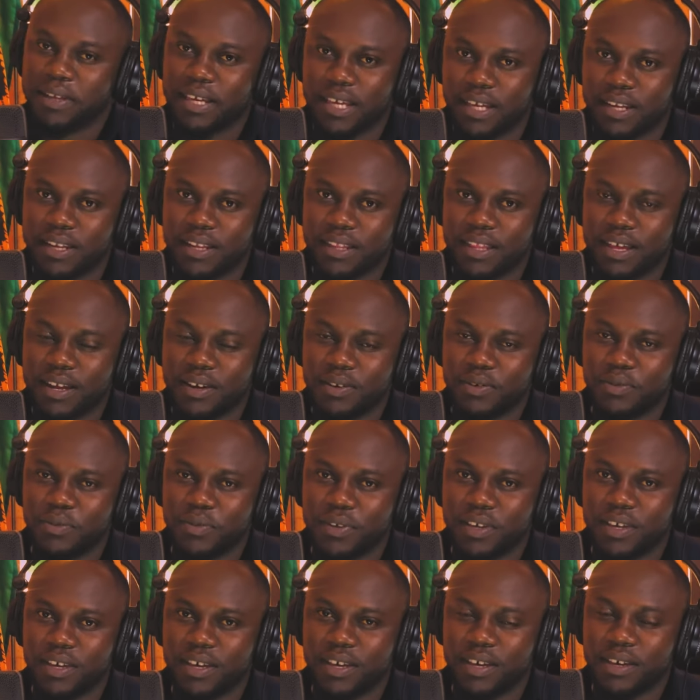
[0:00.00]
complicated than
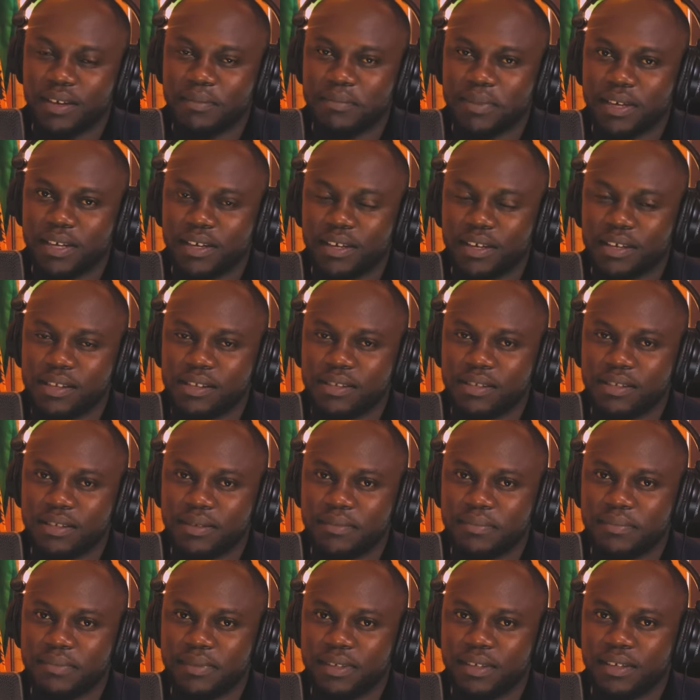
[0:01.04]
we are making it
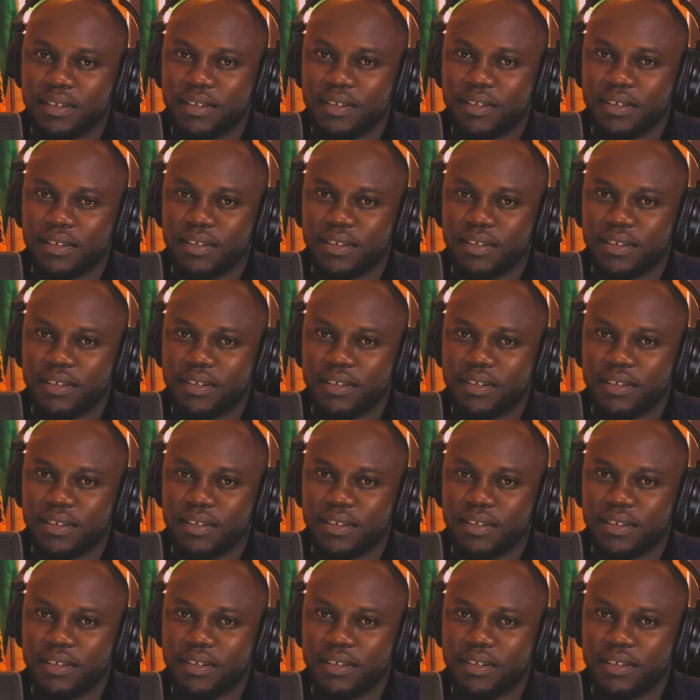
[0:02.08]
seem.